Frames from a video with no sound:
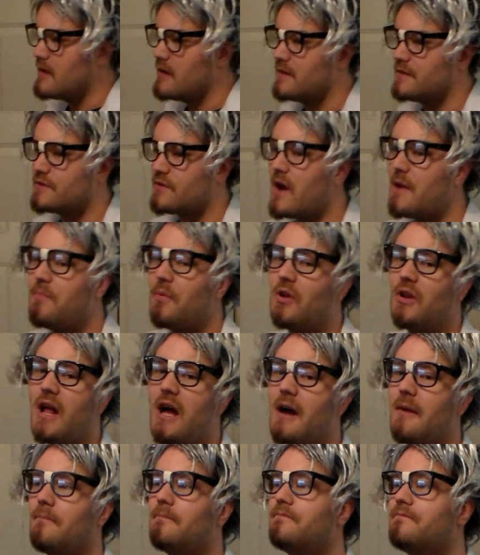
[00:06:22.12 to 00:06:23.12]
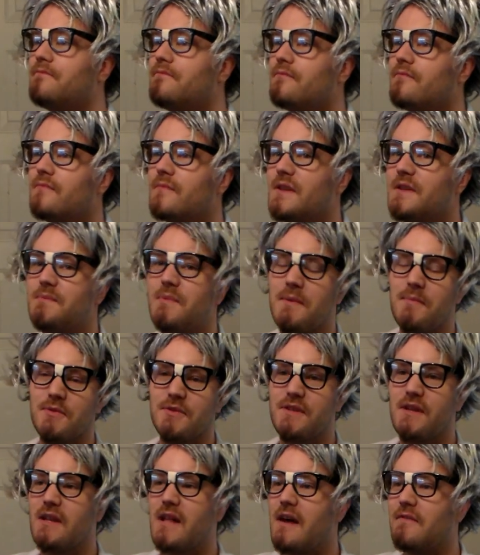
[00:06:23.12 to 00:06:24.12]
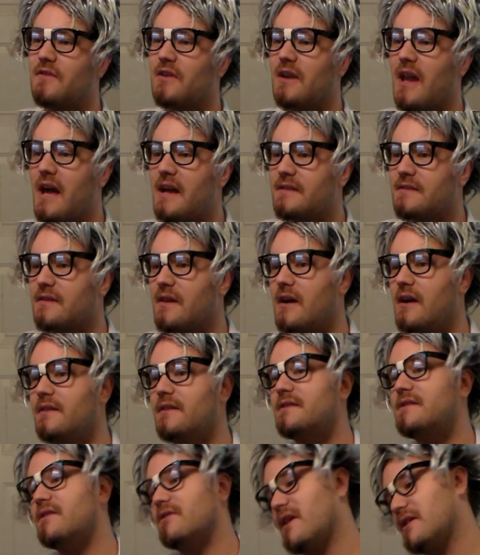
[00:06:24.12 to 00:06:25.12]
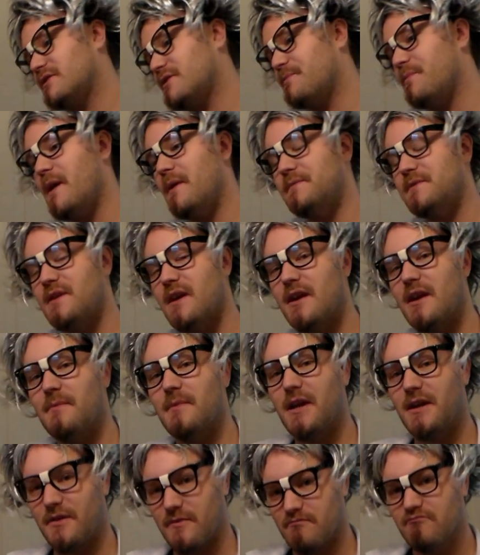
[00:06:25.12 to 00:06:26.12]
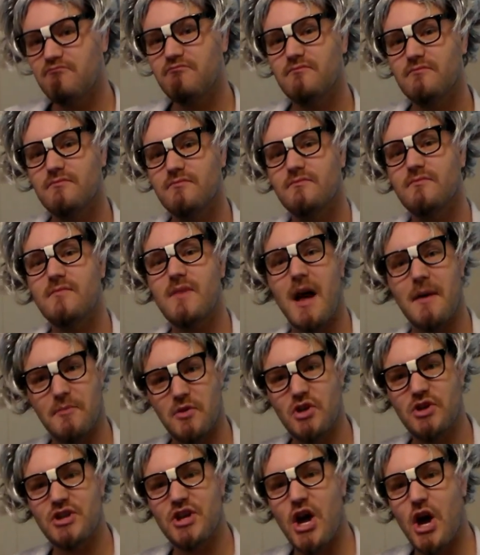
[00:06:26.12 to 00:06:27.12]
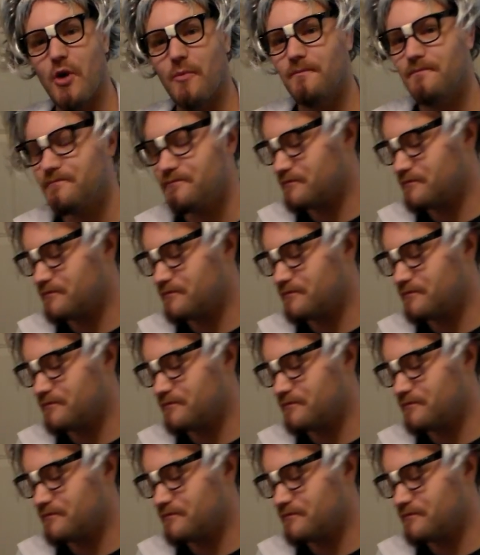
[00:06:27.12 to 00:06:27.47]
So I pull up. These people still have their lights on, they still got their pumps on. I'm like, I'm good to go.